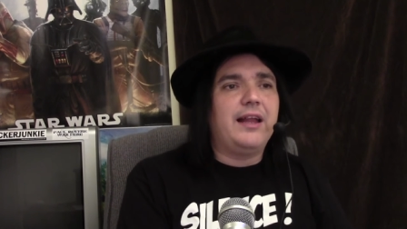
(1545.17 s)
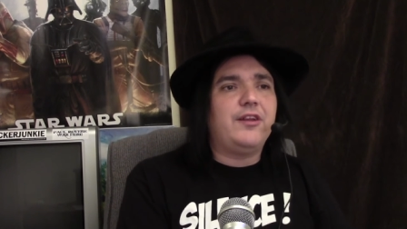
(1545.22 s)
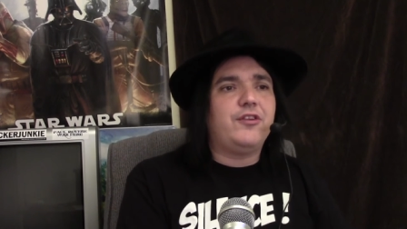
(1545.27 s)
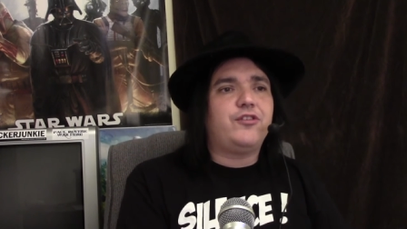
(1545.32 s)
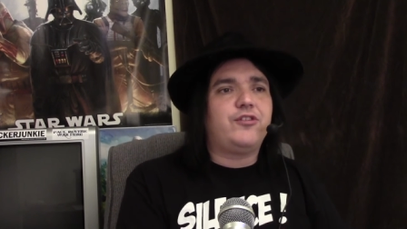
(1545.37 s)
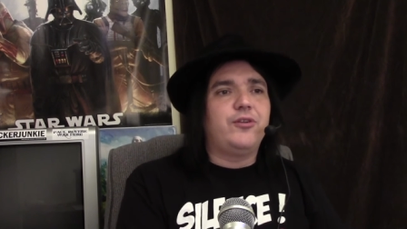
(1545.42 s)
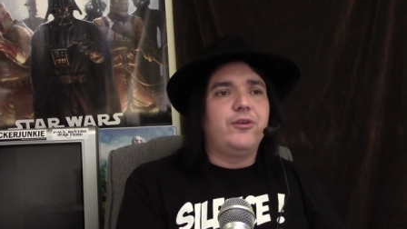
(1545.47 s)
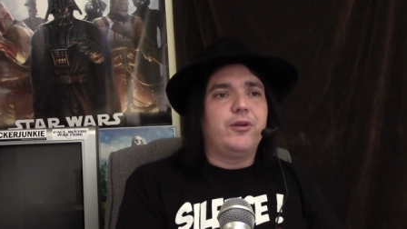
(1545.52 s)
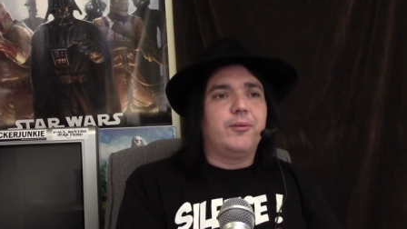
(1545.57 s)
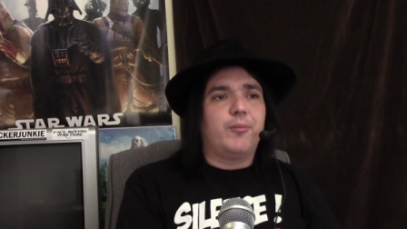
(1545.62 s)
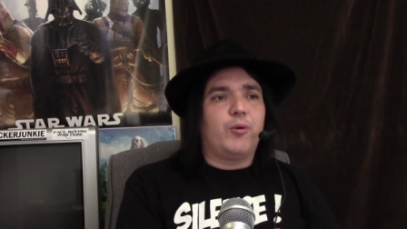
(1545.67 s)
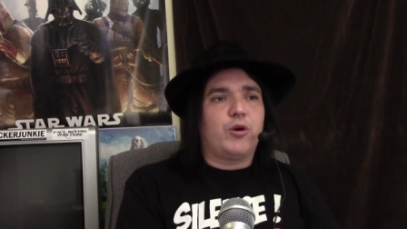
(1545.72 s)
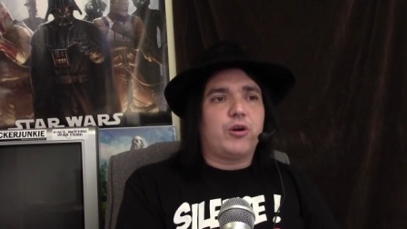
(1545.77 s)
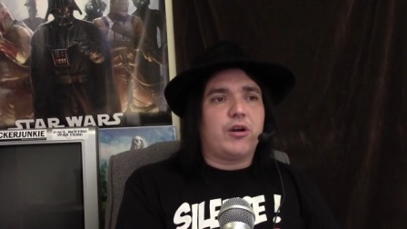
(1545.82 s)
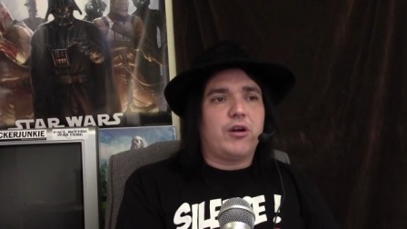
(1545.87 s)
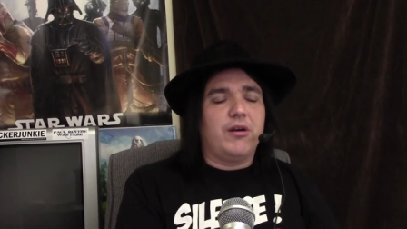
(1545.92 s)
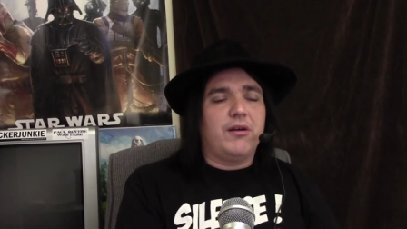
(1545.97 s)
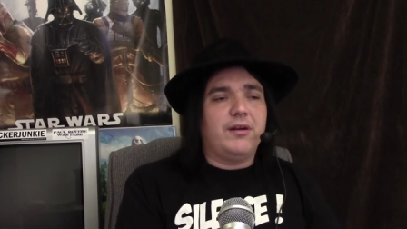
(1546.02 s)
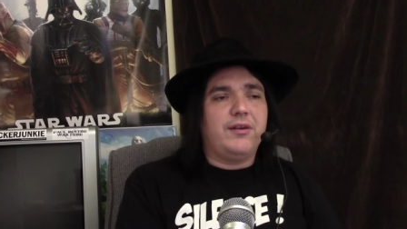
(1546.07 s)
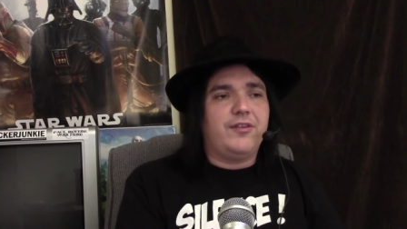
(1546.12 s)
a suitable
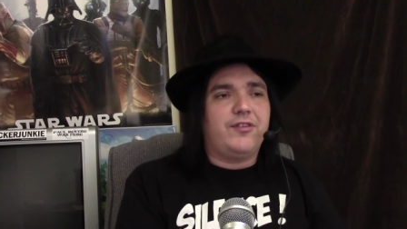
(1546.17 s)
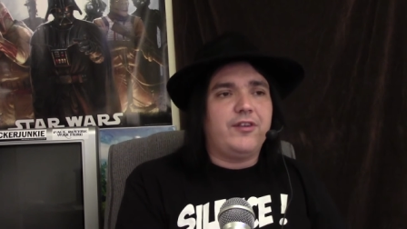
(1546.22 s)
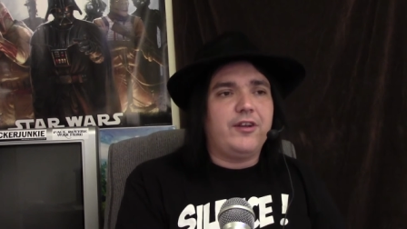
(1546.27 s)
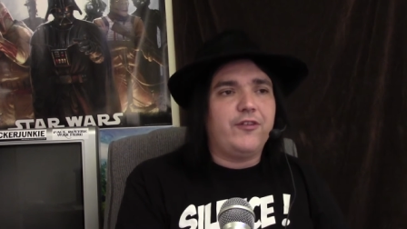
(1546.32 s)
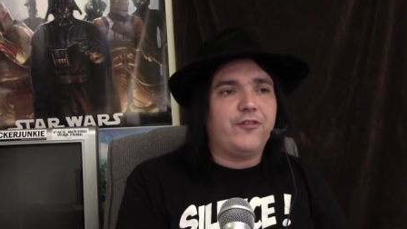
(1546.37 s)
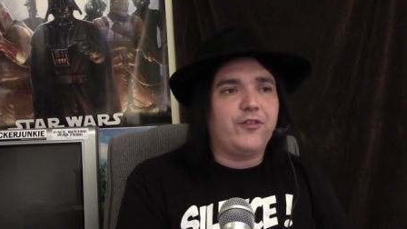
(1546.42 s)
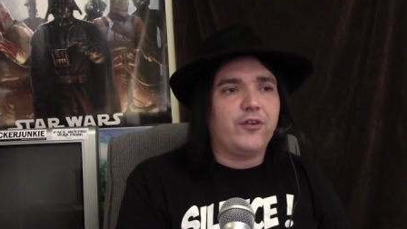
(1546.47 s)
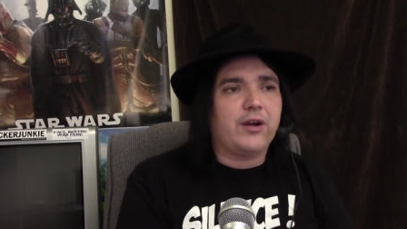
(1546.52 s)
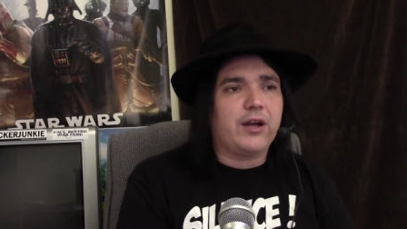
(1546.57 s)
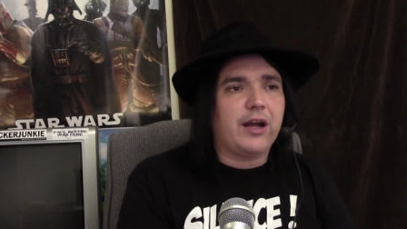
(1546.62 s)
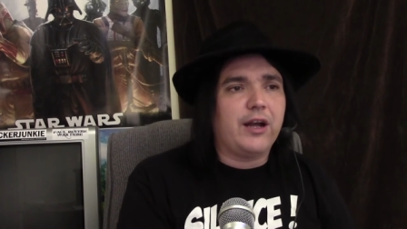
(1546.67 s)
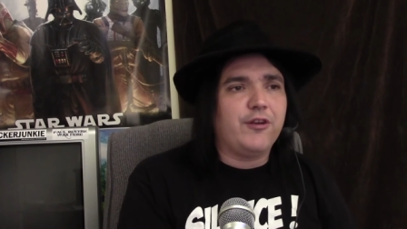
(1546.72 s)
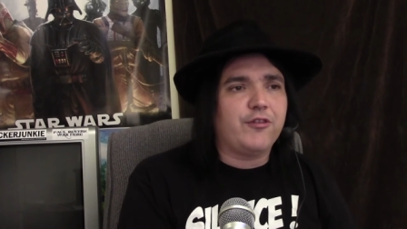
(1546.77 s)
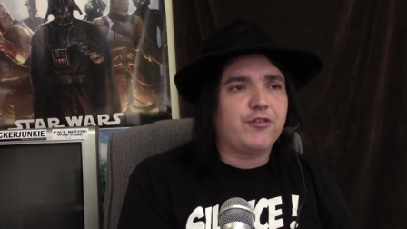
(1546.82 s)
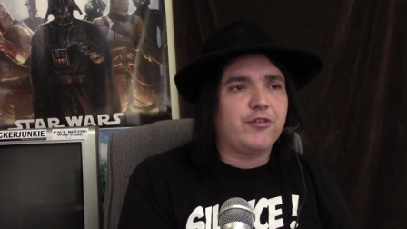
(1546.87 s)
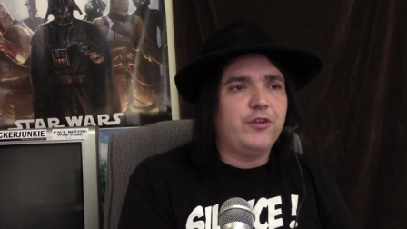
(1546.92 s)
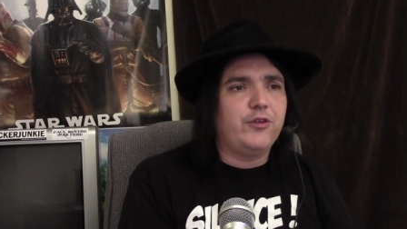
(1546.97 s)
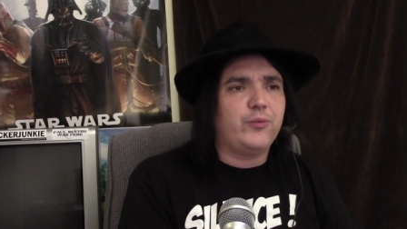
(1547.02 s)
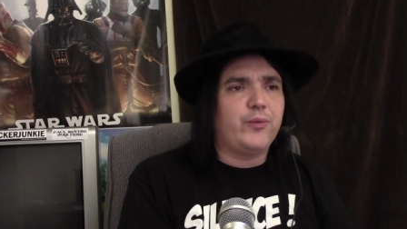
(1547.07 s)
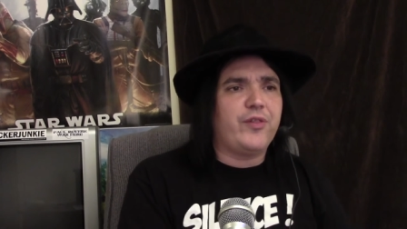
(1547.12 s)
currency for
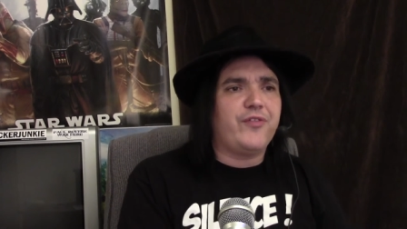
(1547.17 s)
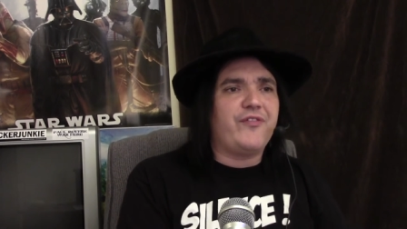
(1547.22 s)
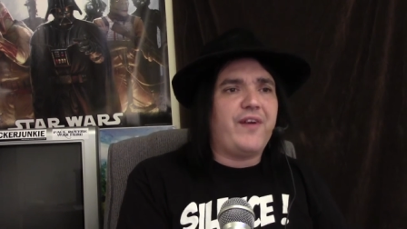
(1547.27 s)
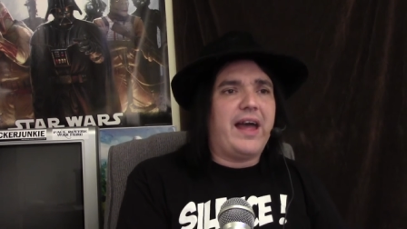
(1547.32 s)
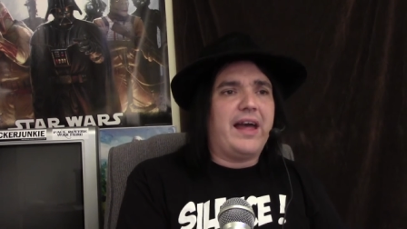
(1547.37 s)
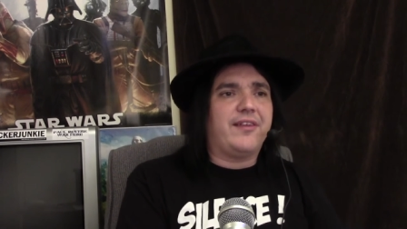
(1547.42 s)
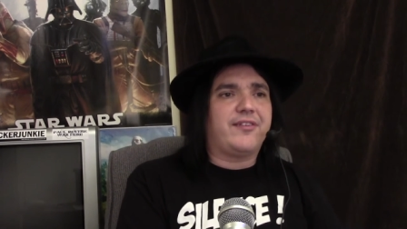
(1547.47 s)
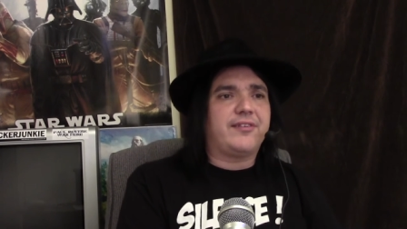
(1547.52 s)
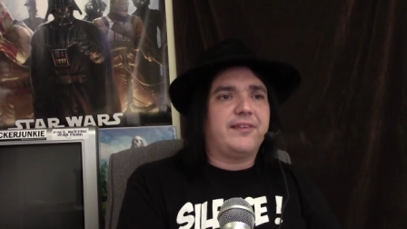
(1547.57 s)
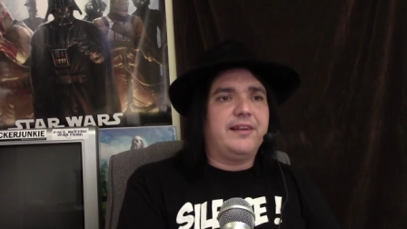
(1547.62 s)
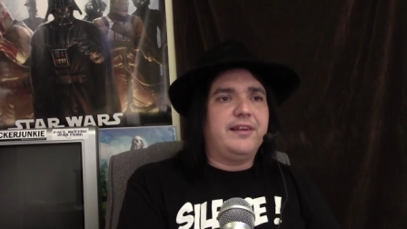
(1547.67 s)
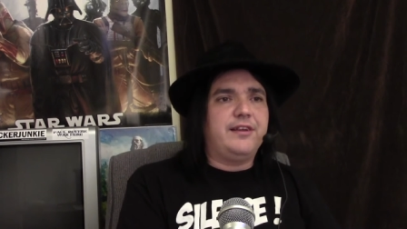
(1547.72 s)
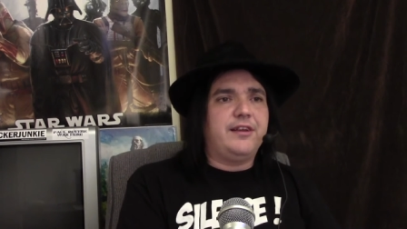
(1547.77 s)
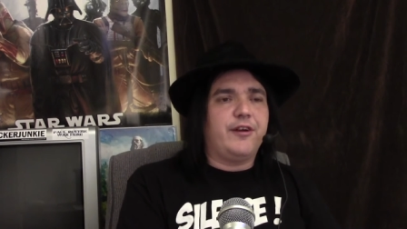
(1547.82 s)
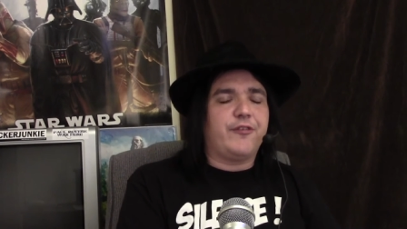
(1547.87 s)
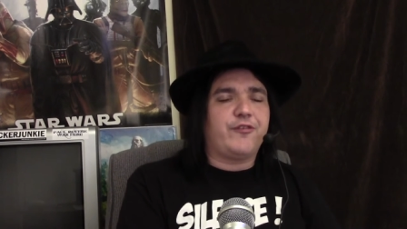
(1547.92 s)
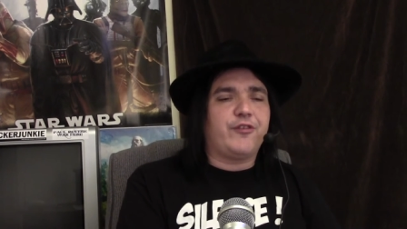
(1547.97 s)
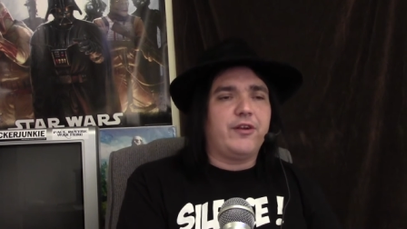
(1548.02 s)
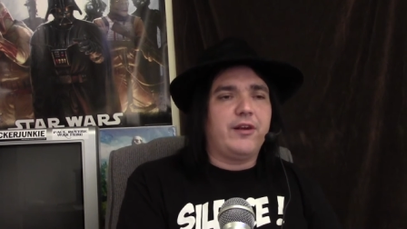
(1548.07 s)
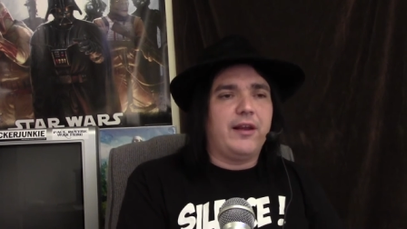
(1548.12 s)
countries with vastly
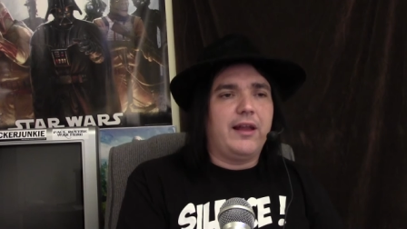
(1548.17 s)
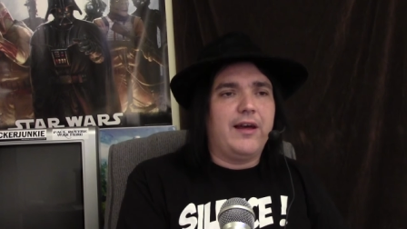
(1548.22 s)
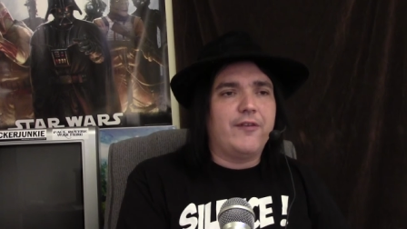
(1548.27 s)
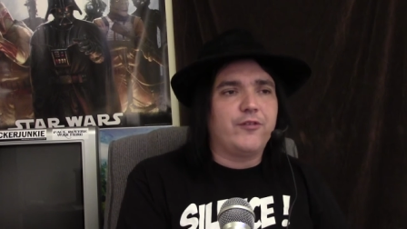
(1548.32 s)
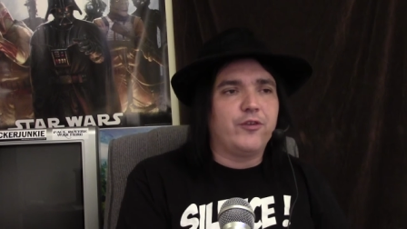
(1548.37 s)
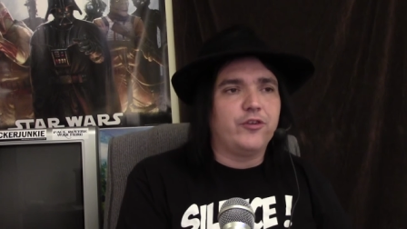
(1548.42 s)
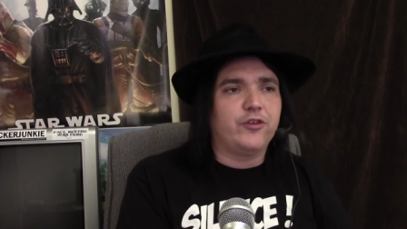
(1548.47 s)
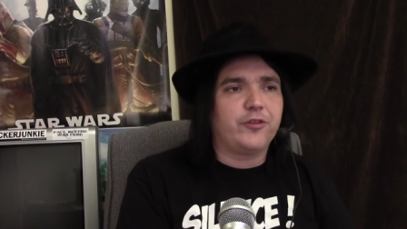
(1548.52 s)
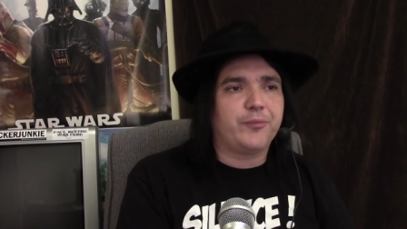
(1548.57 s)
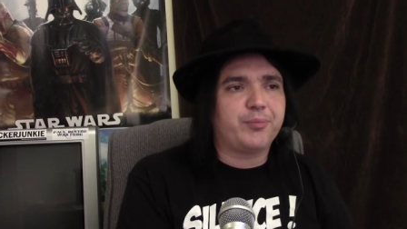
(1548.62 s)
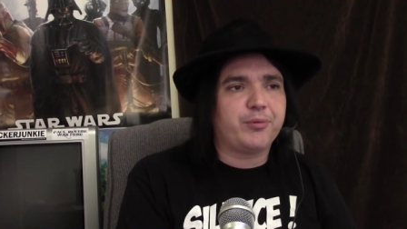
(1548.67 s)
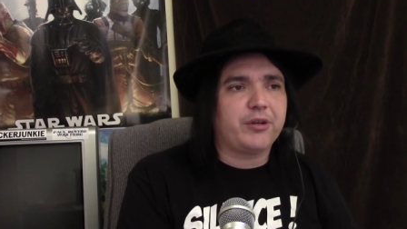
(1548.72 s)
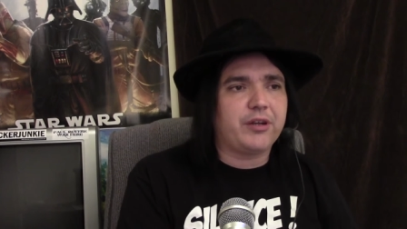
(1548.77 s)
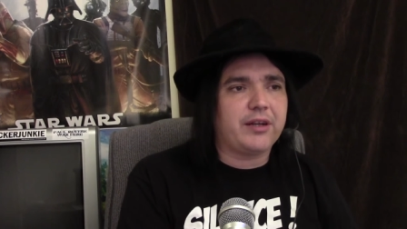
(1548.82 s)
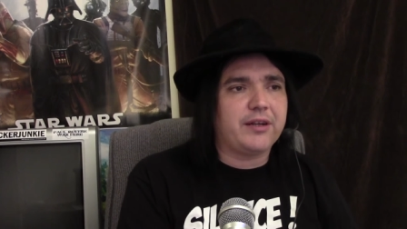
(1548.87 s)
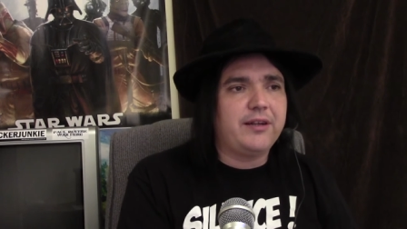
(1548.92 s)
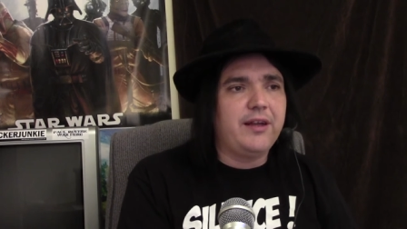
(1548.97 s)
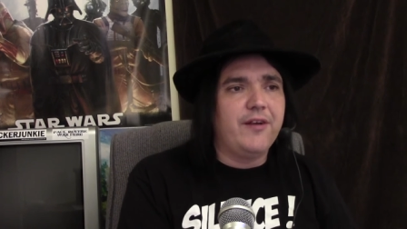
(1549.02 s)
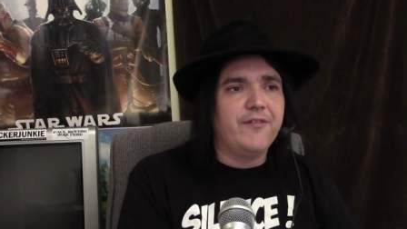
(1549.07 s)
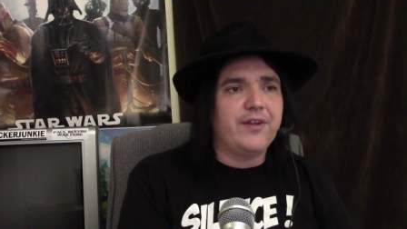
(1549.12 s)
different levels of
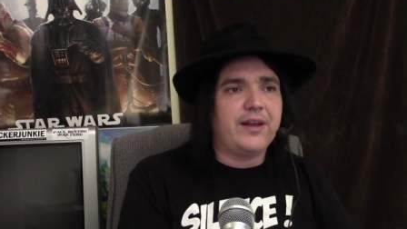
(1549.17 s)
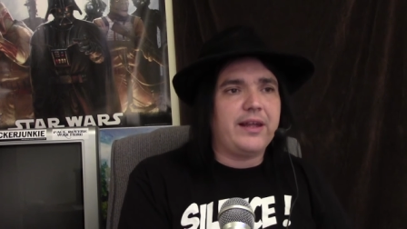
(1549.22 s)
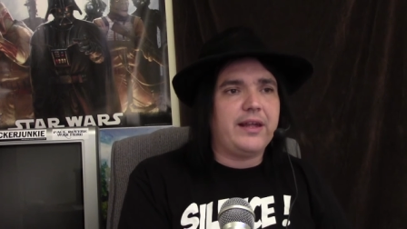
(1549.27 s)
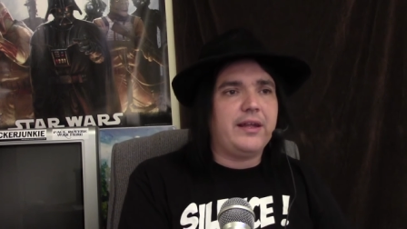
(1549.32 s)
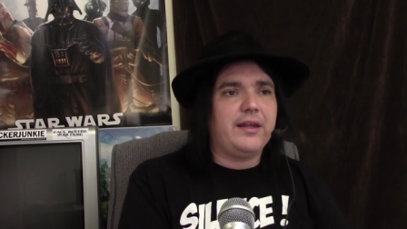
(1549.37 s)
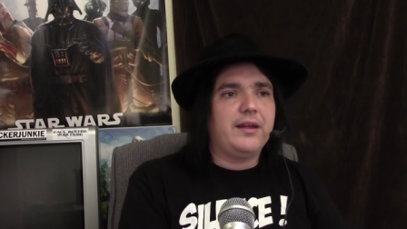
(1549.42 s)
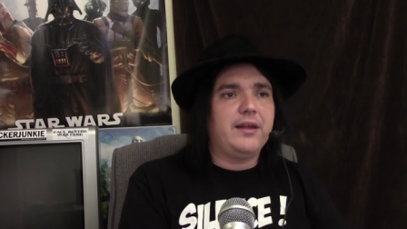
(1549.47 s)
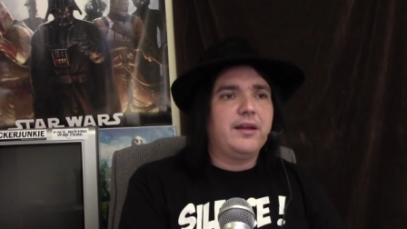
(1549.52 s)
productivity,